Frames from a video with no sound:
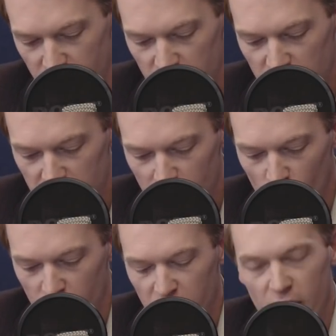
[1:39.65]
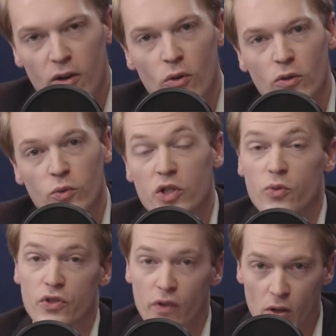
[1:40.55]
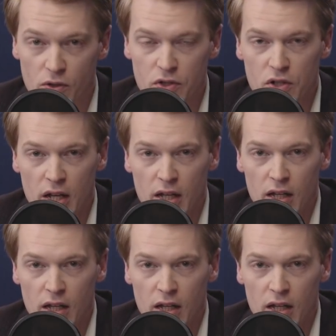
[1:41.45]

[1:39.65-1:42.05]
the Sydney Morning Herald, which was false.